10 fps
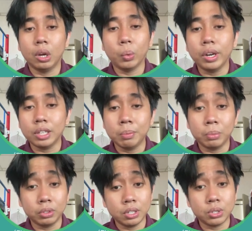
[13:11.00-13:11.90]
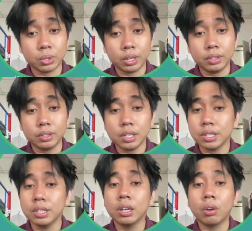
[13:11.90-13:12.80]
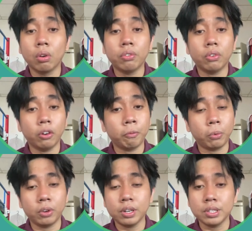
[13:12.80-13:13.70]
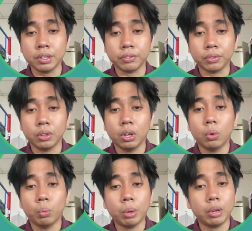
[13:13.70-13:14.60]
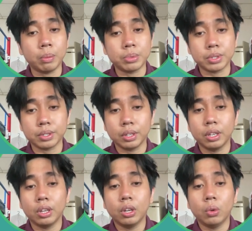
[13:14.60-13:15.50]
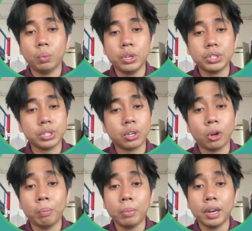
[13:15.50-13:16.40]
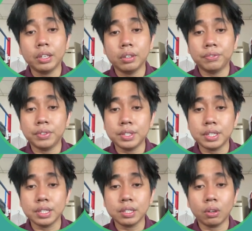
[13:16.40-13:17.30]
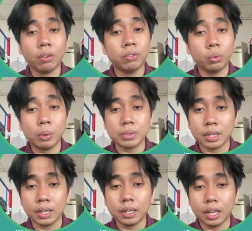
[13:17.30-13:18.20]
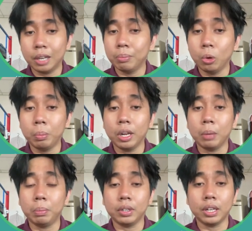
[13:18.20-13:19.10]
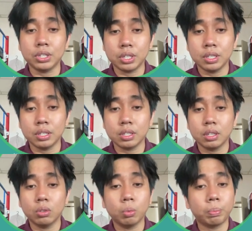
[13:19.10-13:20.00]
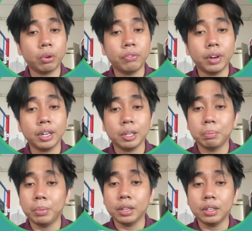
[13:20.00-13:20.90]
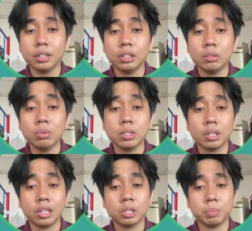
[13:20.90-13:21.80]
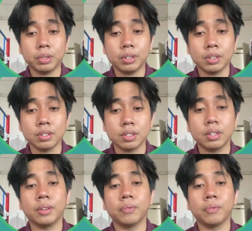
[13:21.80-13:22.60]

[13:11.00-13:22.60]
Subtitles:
One important trend is the growth of progressive web apps, which combine the features of website and mobile applications to provide a better user experience.